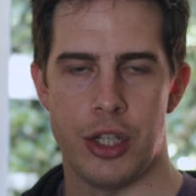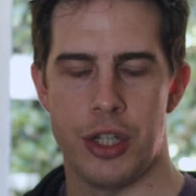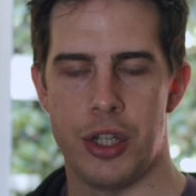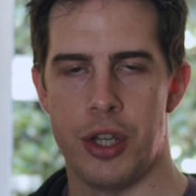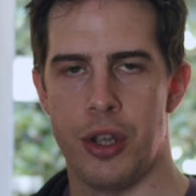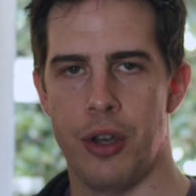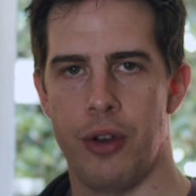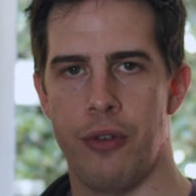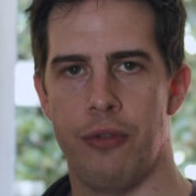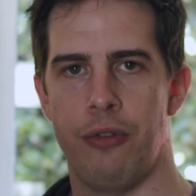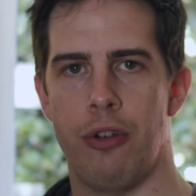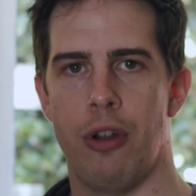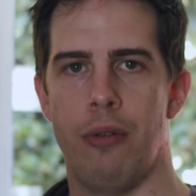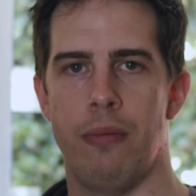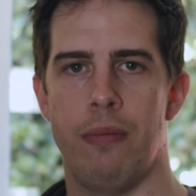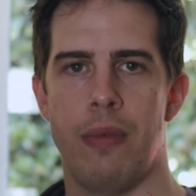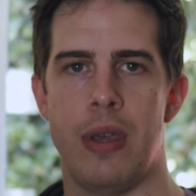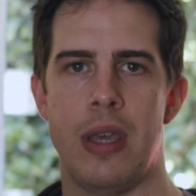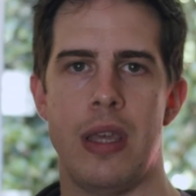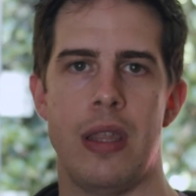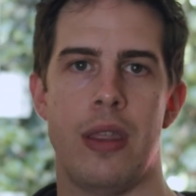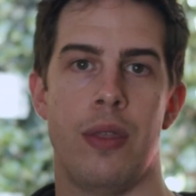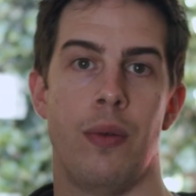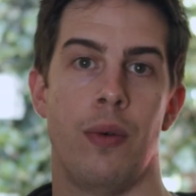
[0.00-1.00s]
So from
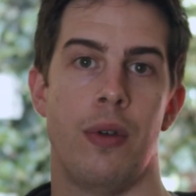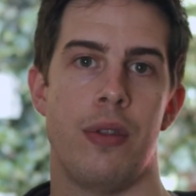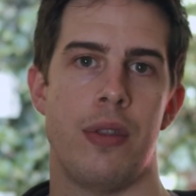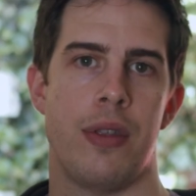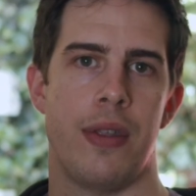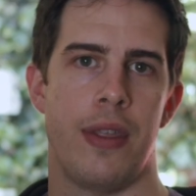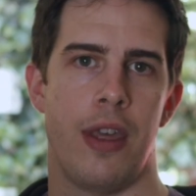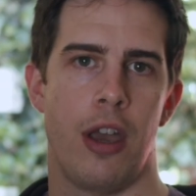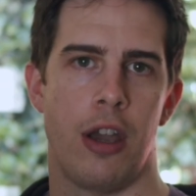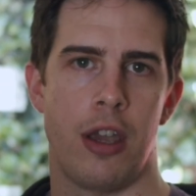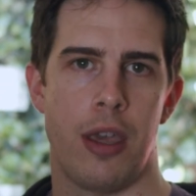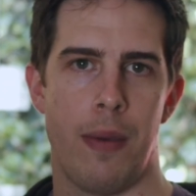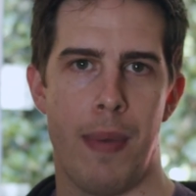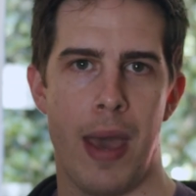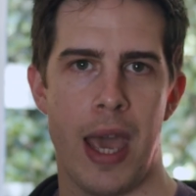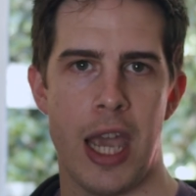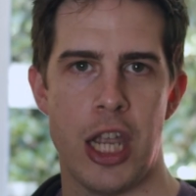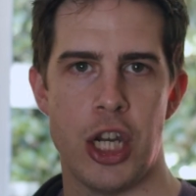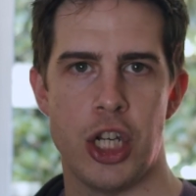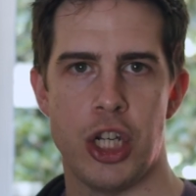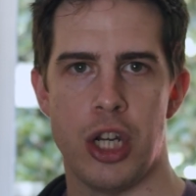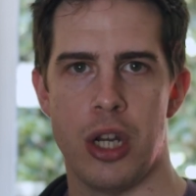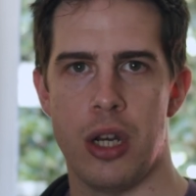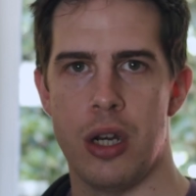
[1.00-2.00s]
ETH1 to The
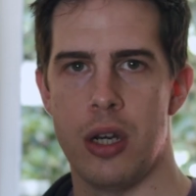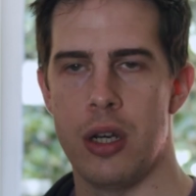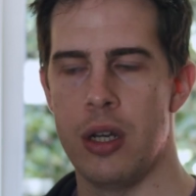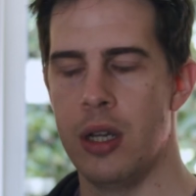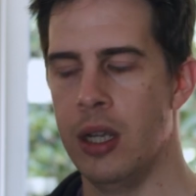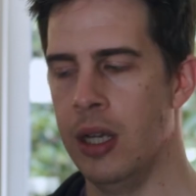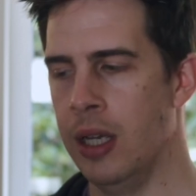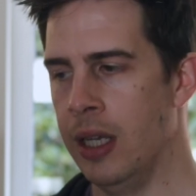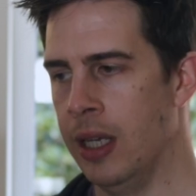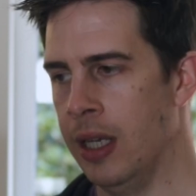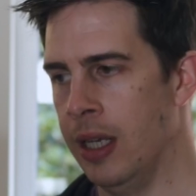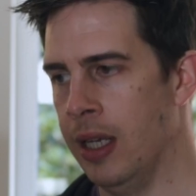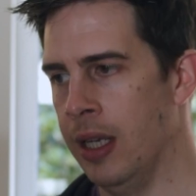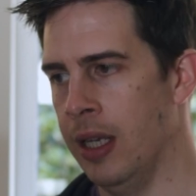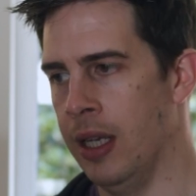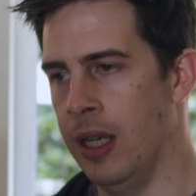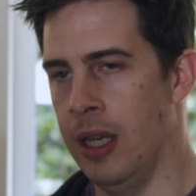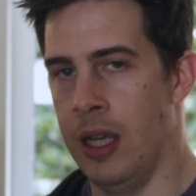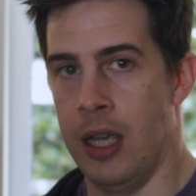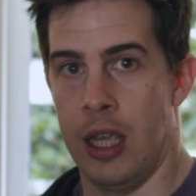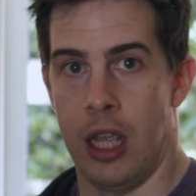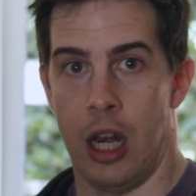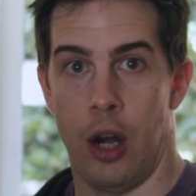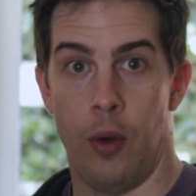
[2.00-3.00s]
Occupation,
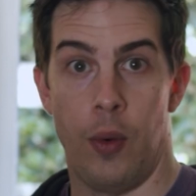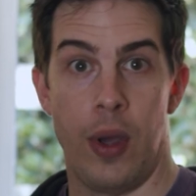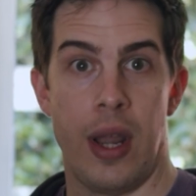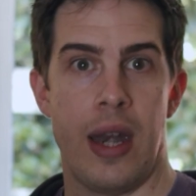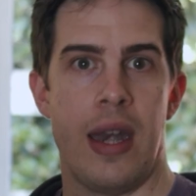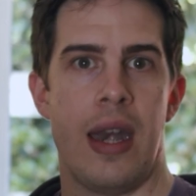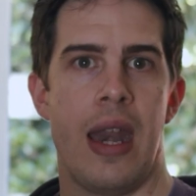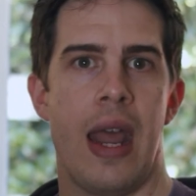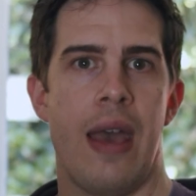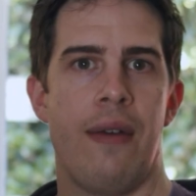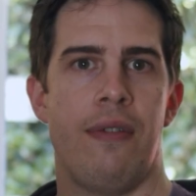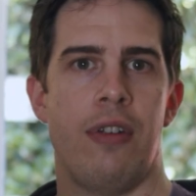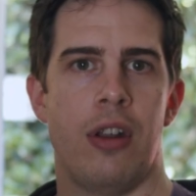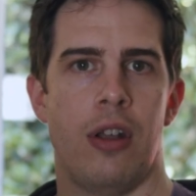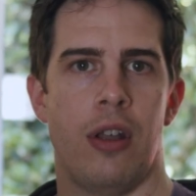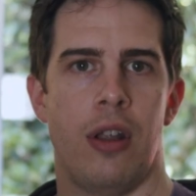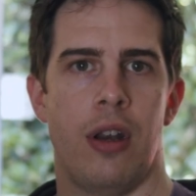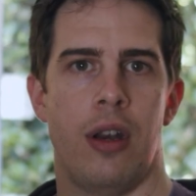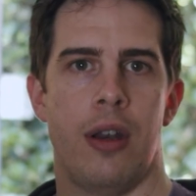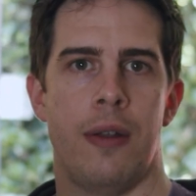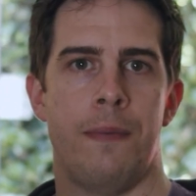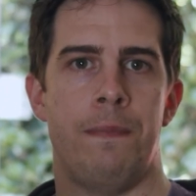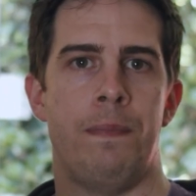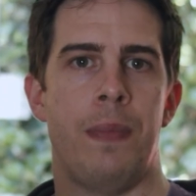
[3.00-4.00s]
we'd never
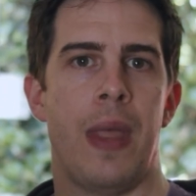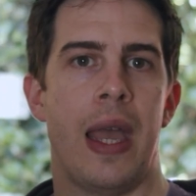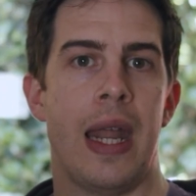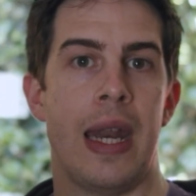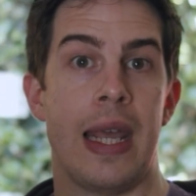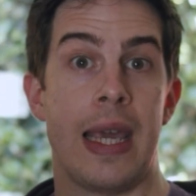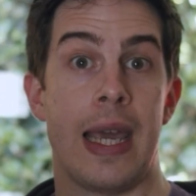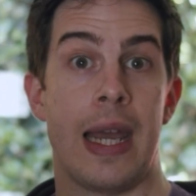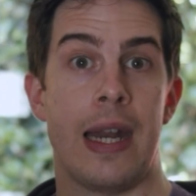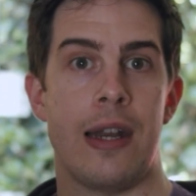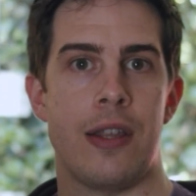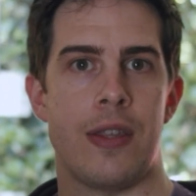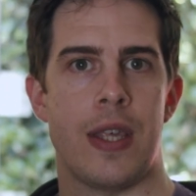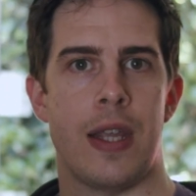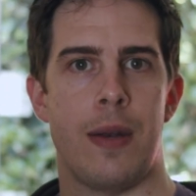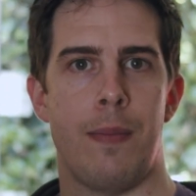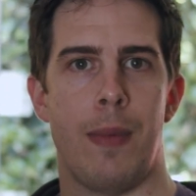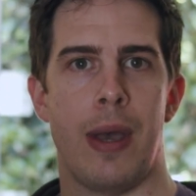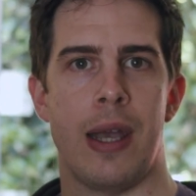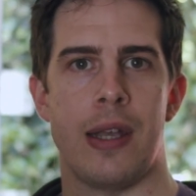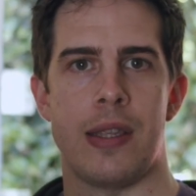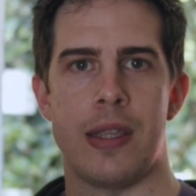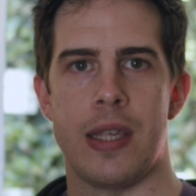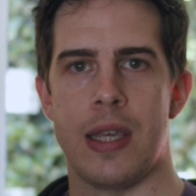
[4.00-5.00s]
done any kind of
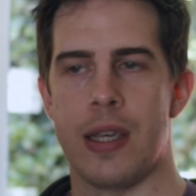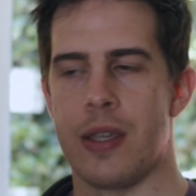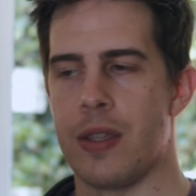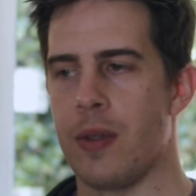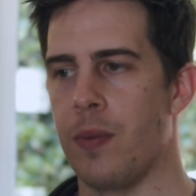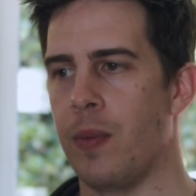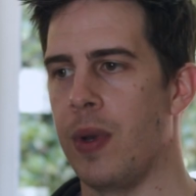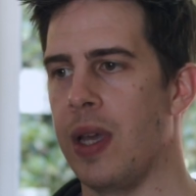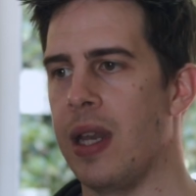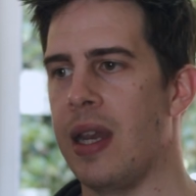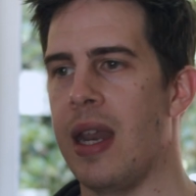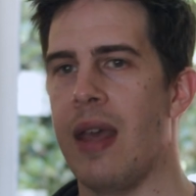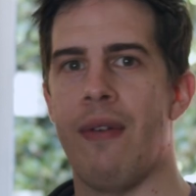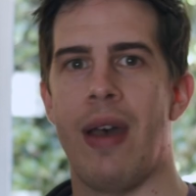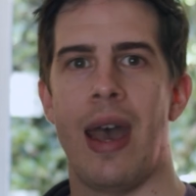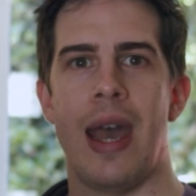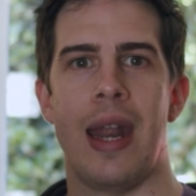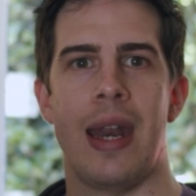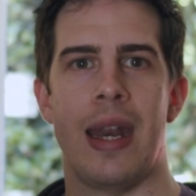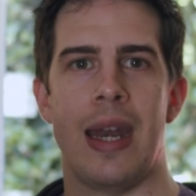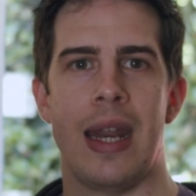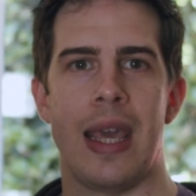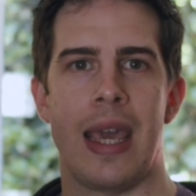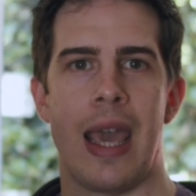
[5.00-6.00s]
cinematics and we'd never
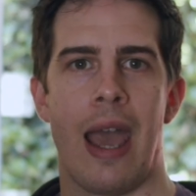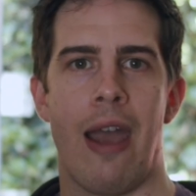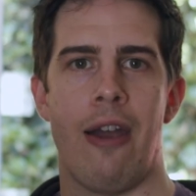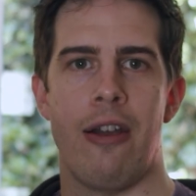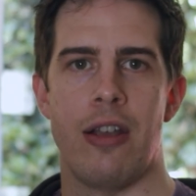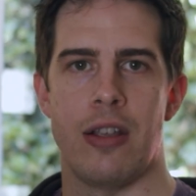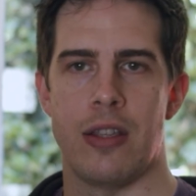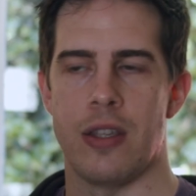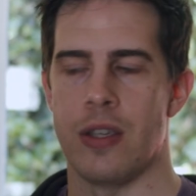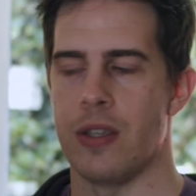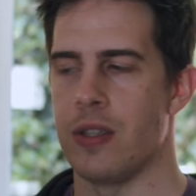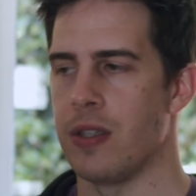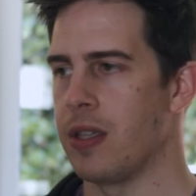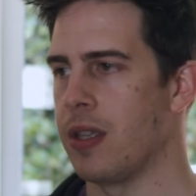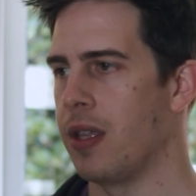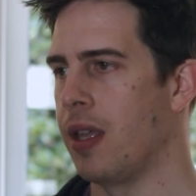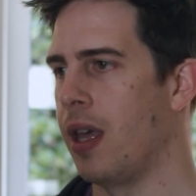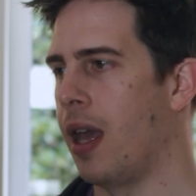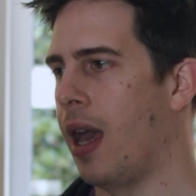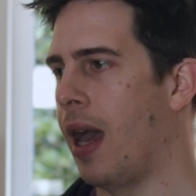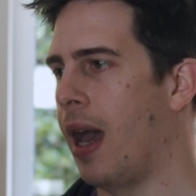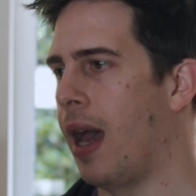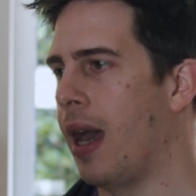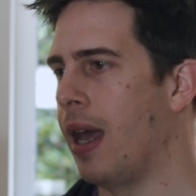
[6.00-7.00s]
had any characters.
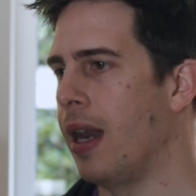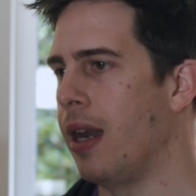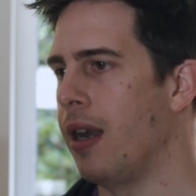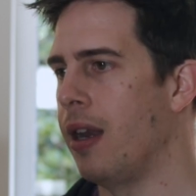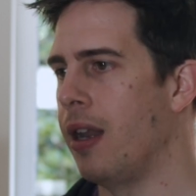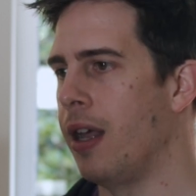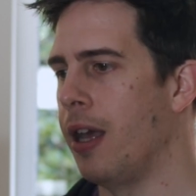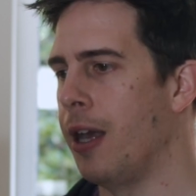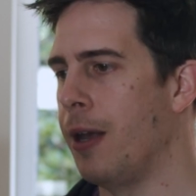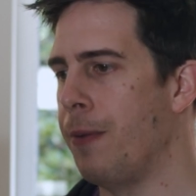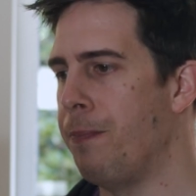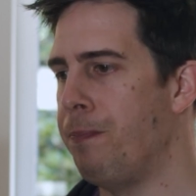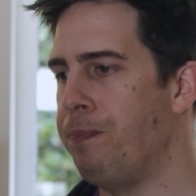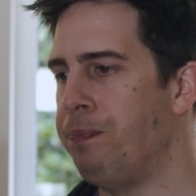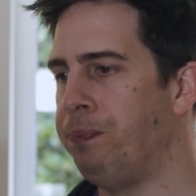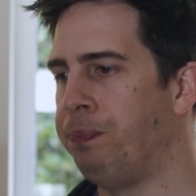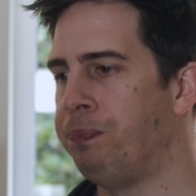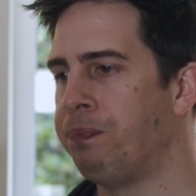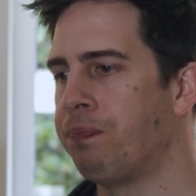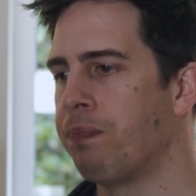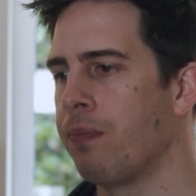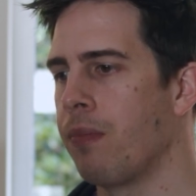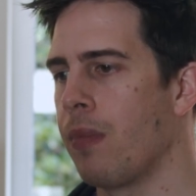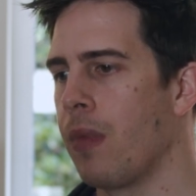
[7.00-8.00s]
And
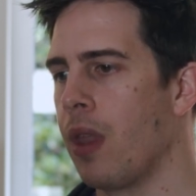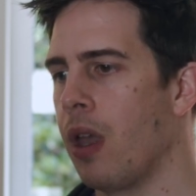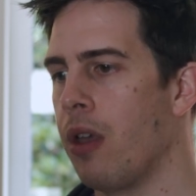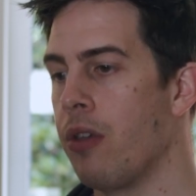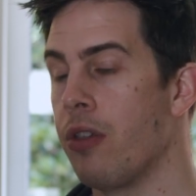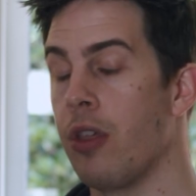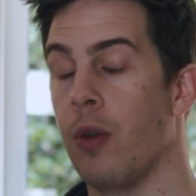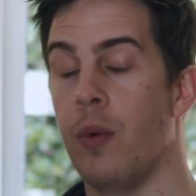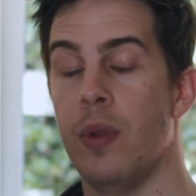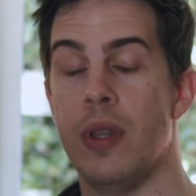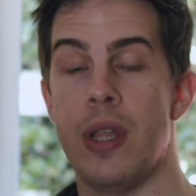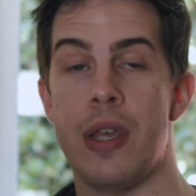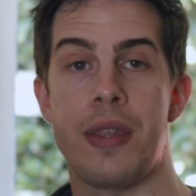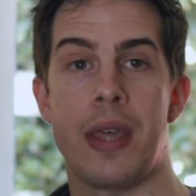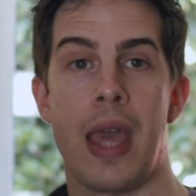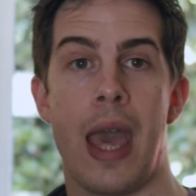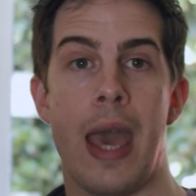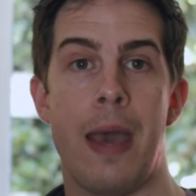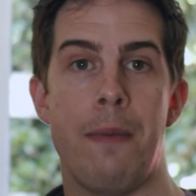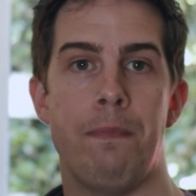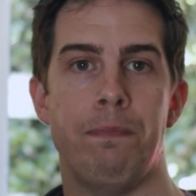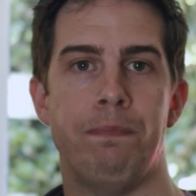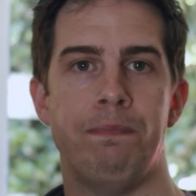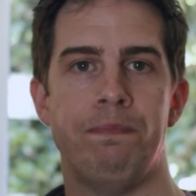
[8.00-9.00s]
so with this
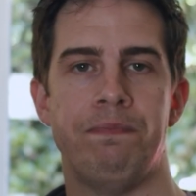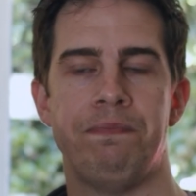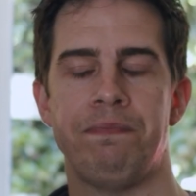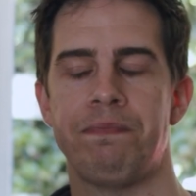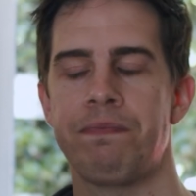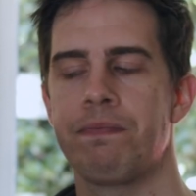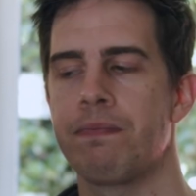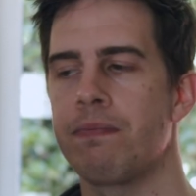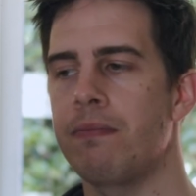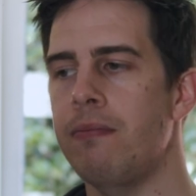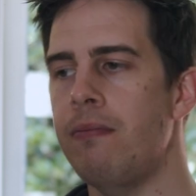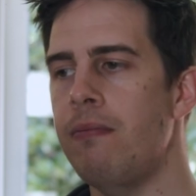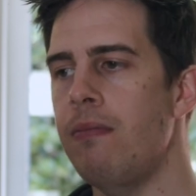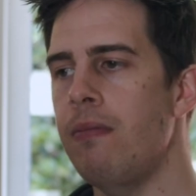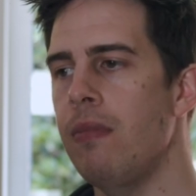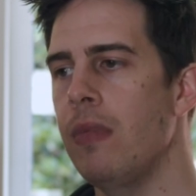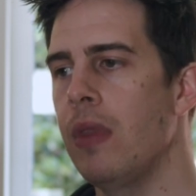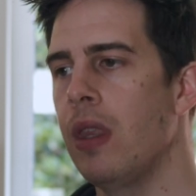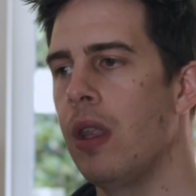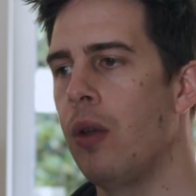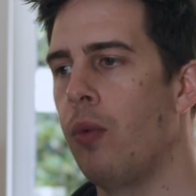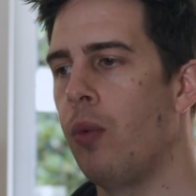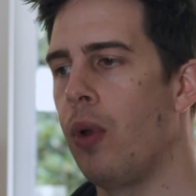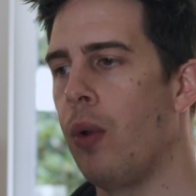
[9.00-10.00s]
game,
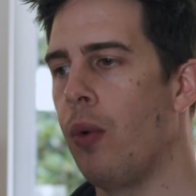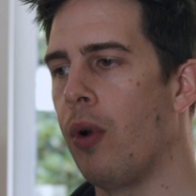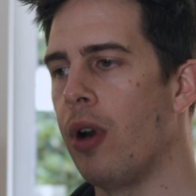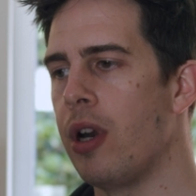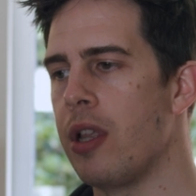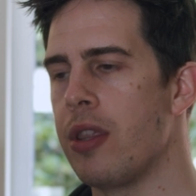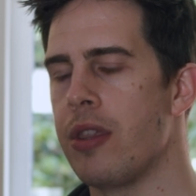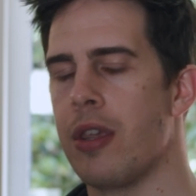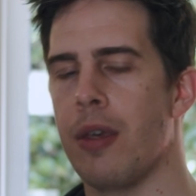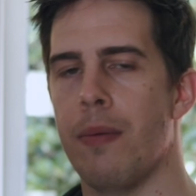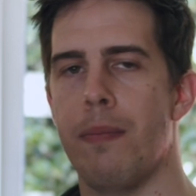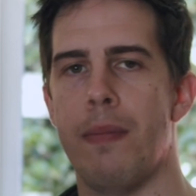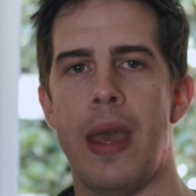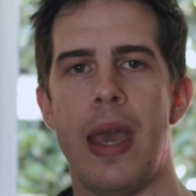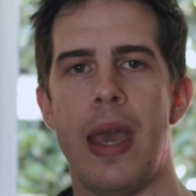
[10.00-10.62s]
we wanted some